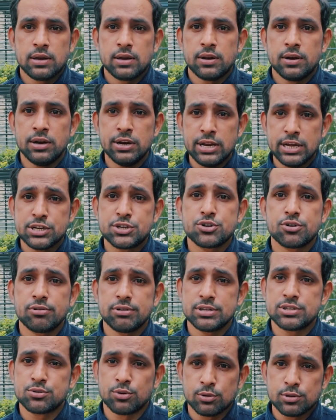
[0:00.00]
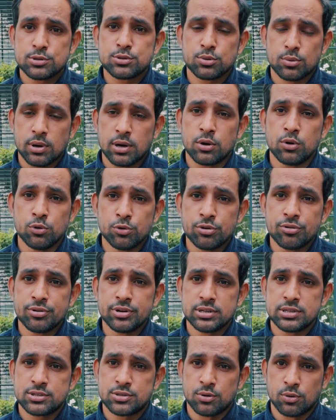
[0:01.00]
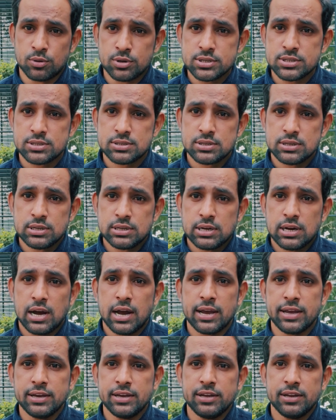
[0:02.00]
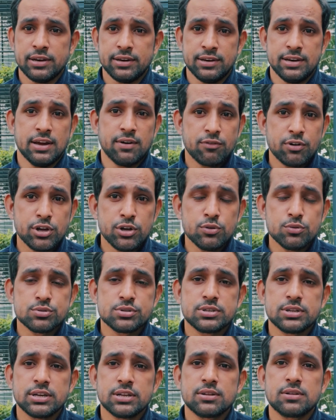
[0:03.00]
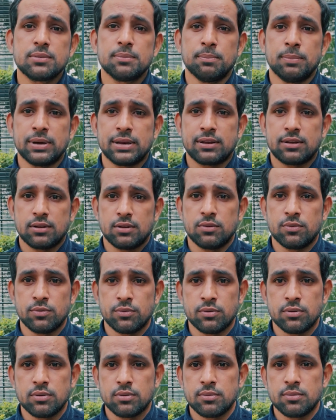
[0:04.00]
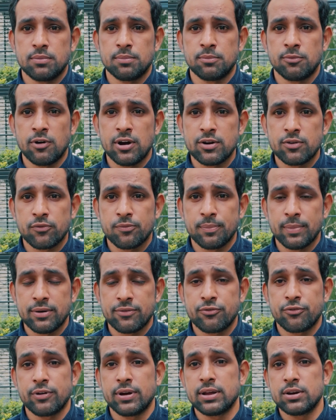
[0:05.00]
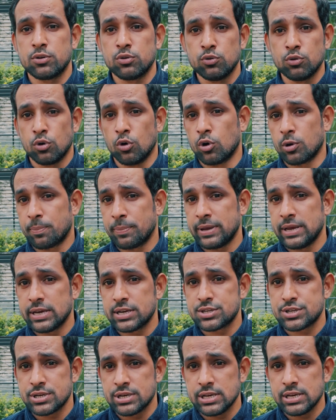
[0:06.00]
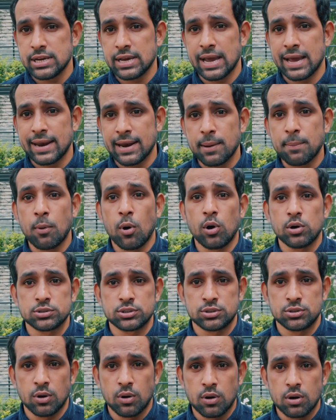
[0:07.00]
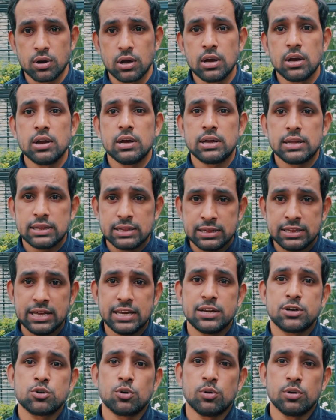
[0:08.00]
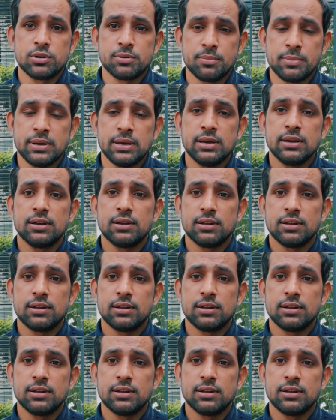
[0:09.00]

Nature is also a good resource. I never used it, but one of my friends who got PhD and a postdoc, they told me